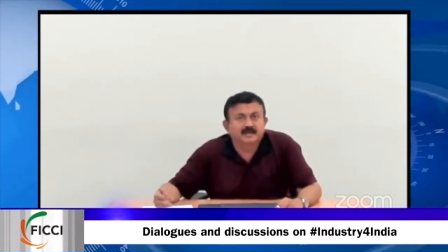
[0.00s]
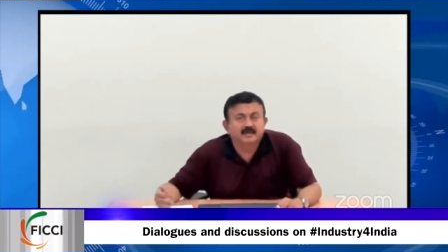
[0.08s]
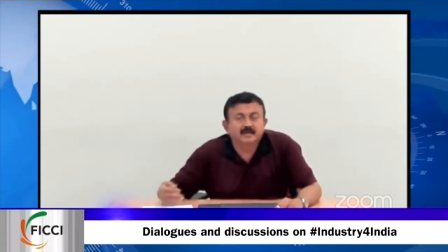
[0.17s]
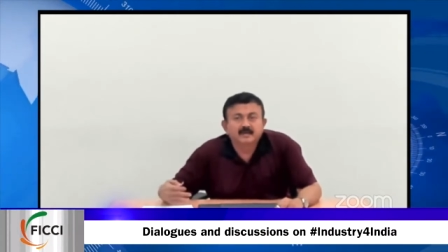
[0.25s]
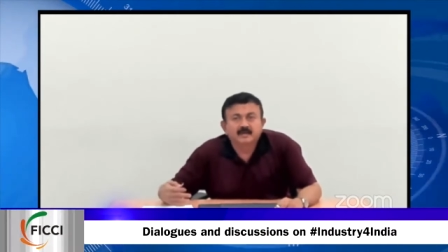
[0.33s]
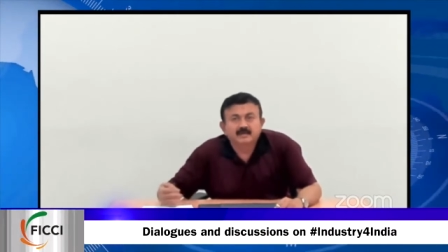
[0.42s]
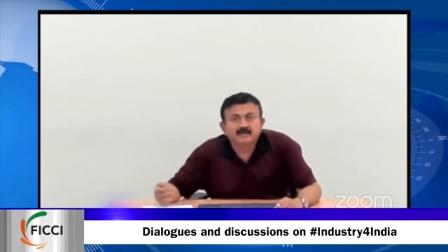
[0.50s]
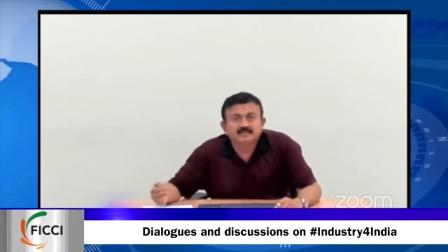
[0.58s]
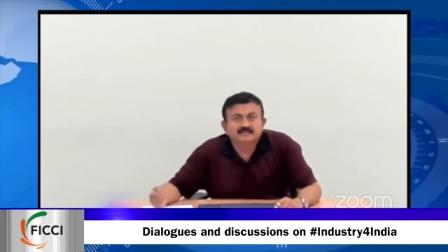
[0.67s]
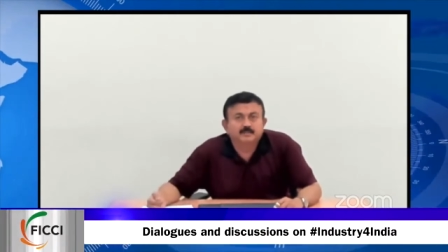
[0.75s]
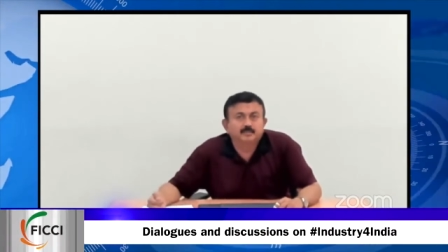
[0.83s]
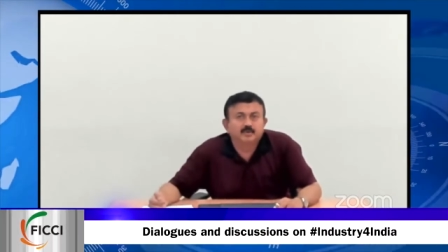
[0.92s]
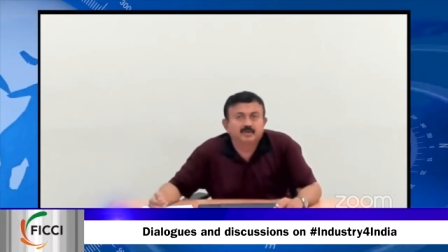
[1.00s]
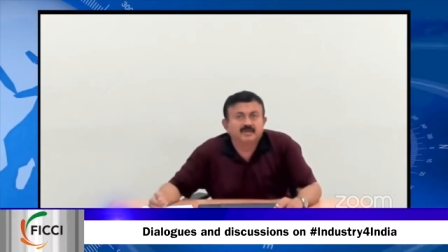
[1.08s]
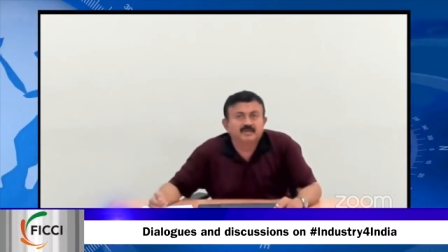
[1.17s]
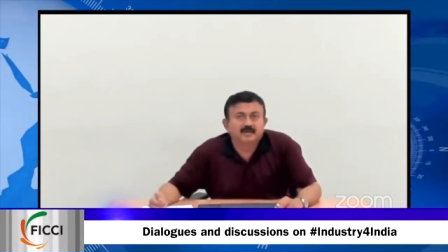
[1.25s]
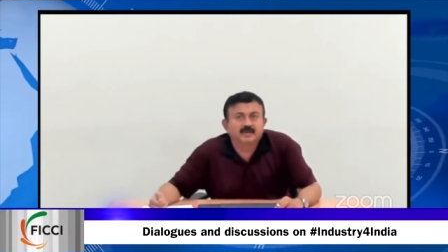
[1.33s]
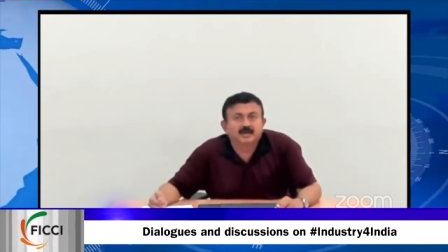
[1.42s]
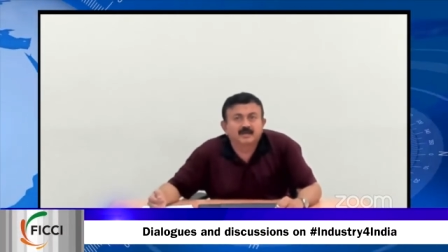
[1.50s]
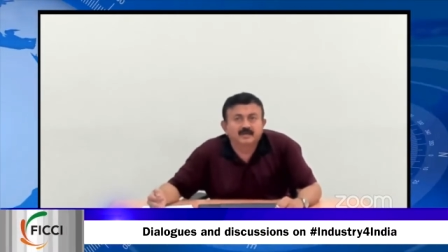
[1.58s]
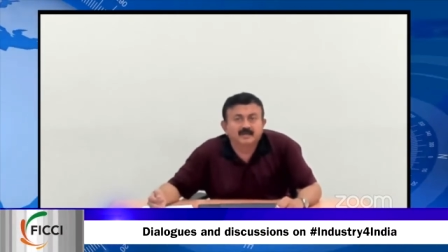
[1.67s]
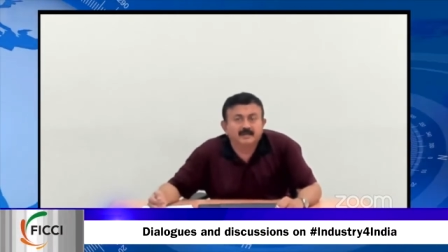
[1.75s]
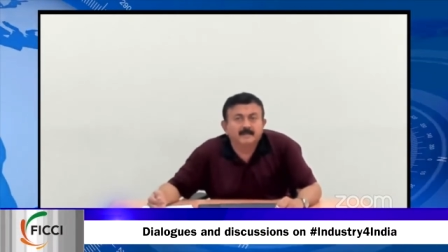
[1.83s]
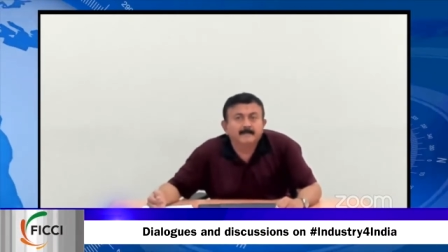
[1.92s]
and distributing in the
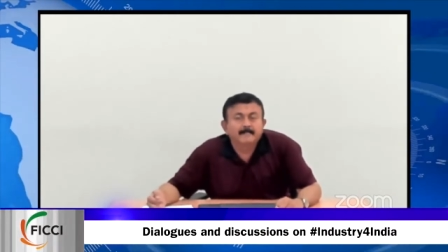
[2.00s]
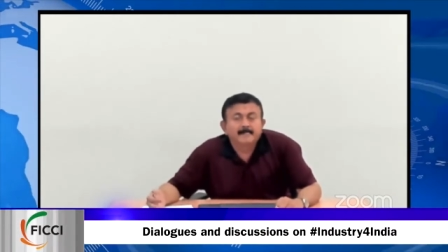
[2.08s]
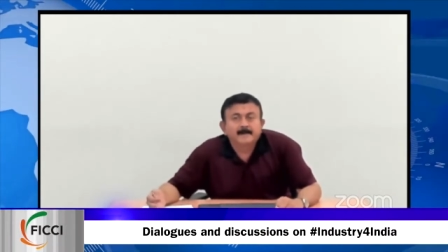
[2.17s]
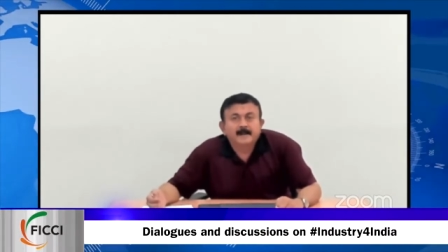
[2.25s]
country